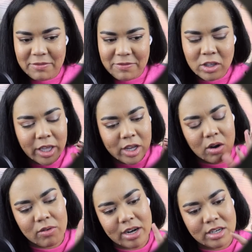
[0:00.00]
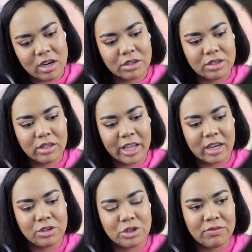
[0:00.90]
feel like already Doc
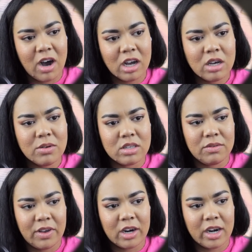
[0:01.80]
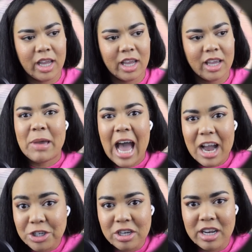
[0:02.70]
like Zhivago is very
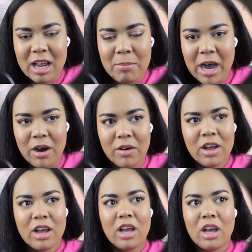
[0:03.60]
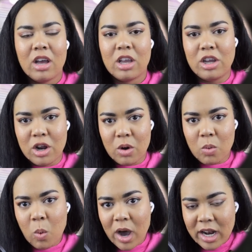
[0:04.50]
passionate about you know
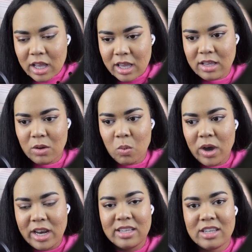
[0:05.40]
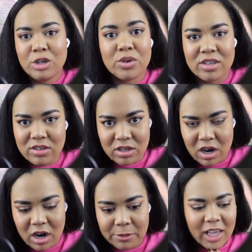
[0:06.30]
what his, what his interests
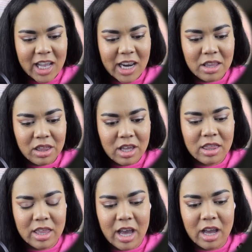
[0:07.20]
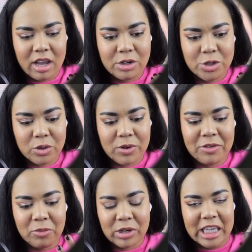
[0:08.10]
are and i think that
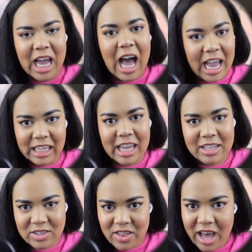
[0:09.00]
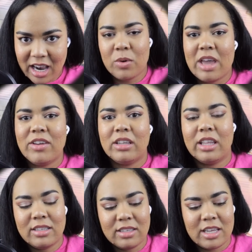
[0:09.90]
sharif really highlights that we
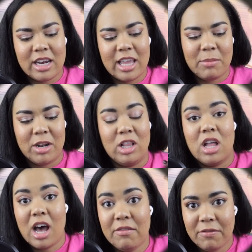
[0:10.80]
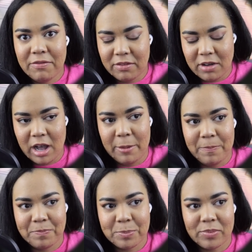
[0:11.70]
haven't seen him in a lot of
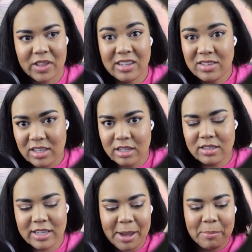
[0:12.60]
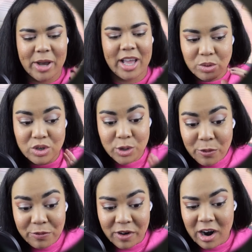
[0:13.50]
um, scenes yet but
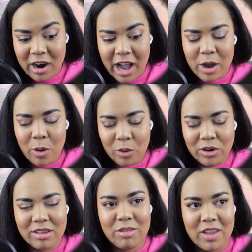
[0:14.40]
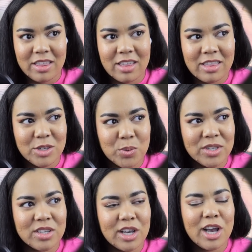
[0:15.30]
so far i already think that this
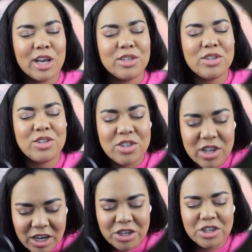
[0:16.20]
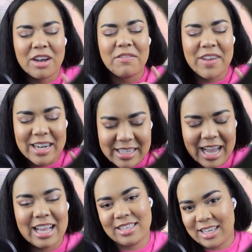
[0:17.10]
was such a
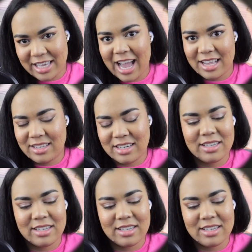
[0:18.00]
fantastic casting